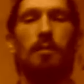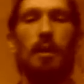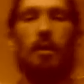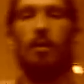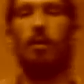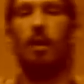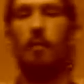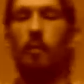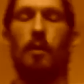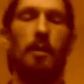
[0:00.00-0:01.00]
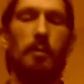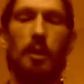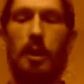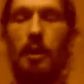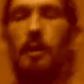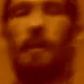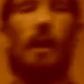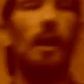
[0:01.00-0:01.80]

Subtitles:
That hurt a lot more than I'm letting on.